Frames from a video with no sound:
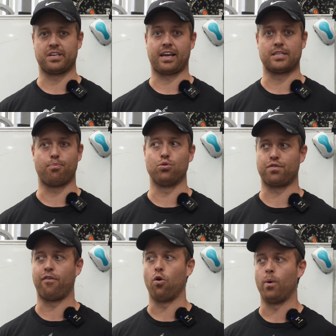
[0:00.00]
I guess, push
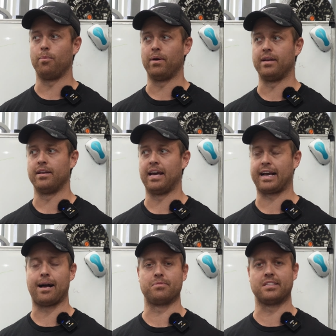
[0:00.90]
forward when it
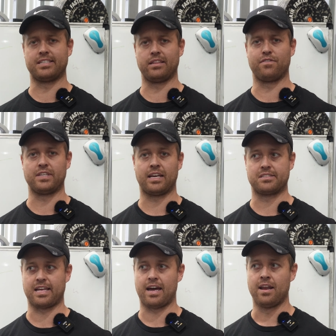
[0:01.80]
comes to deadlifting, is
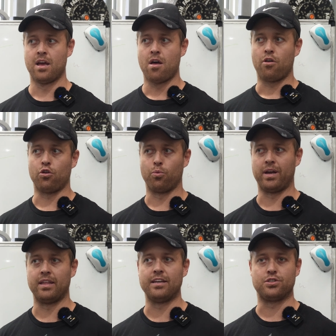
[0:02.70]
that you
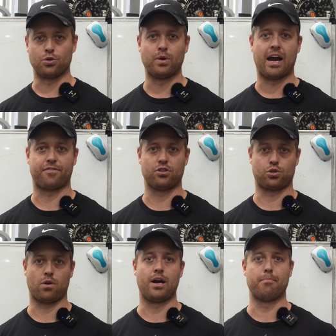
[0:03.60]
really do have to
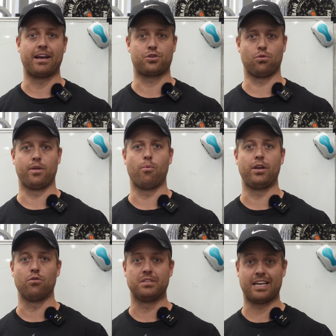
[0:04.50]
try and make sure that
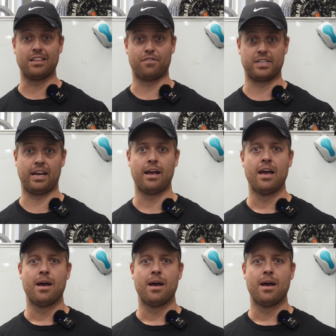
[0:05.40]
when you're deadlifting,